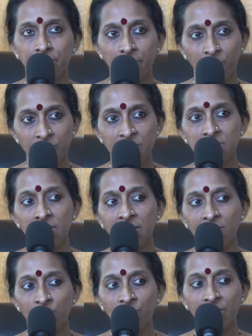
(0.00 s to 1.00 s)
post
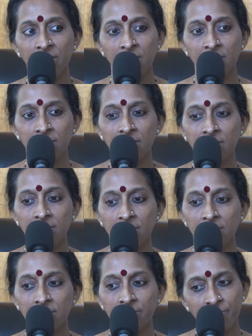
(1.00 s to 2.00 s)
Iruvar,
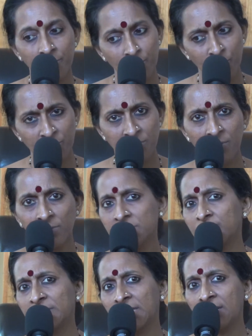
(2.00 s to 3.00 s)
a few more
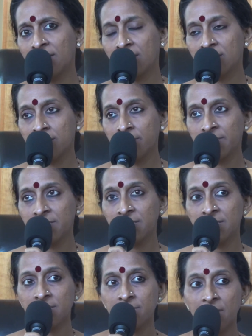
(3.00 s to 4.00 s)
songs with Iliraja. But
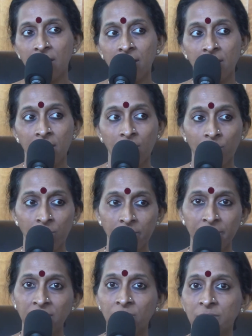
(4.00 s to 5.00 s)
since all
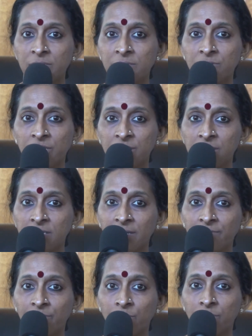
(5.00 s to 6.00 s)
my concentration
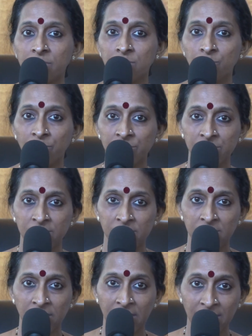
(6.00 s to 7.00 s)
and focus was
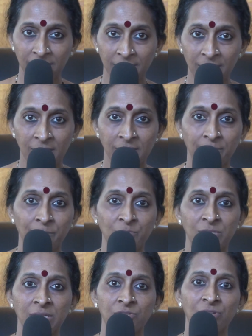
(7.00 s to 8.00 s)
in Carnatic
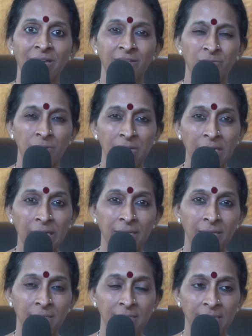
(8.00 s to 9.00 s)
music, trying to
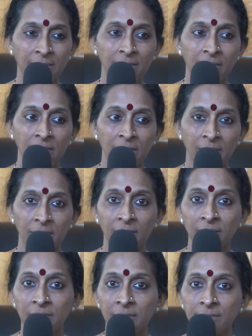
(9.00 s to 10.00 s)
learn it and
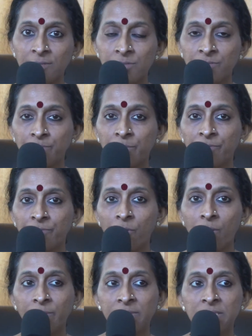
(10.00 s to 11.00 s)
early years of
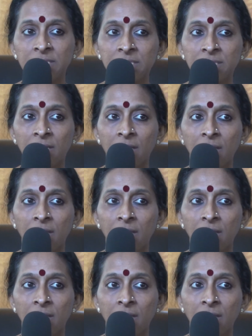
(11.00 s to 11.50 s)
performance,